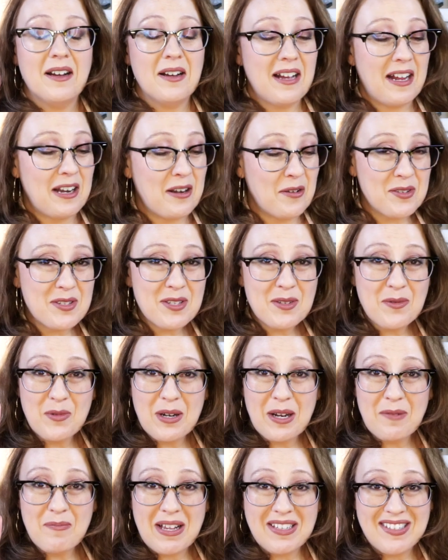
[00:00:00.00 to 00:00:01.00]
I know this is a
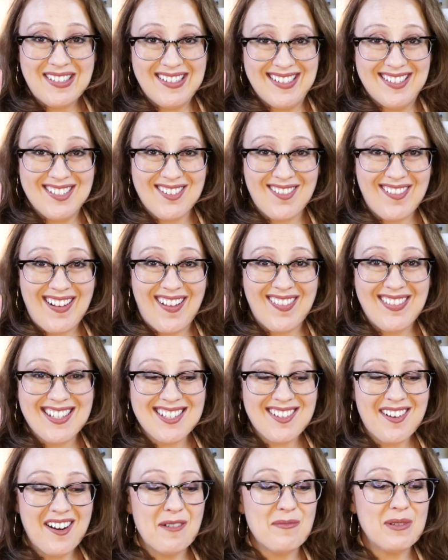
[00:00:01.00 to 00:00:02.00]
weird message around this
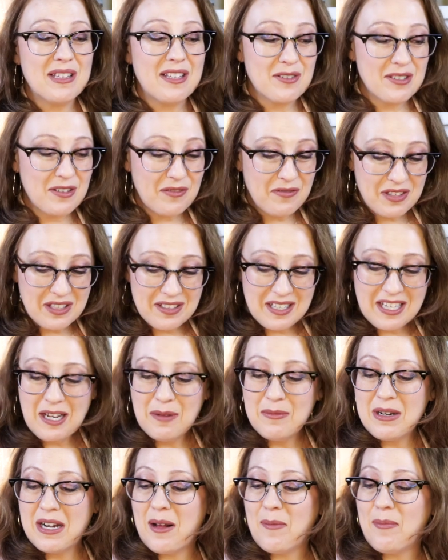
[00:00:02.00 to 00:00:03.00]
card, but there's a feeling
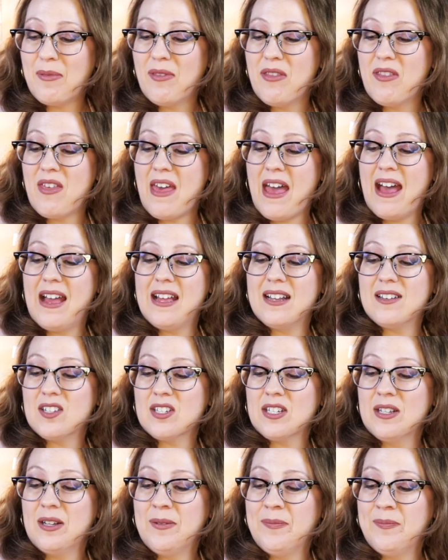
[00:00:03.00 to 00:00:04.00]
coming up that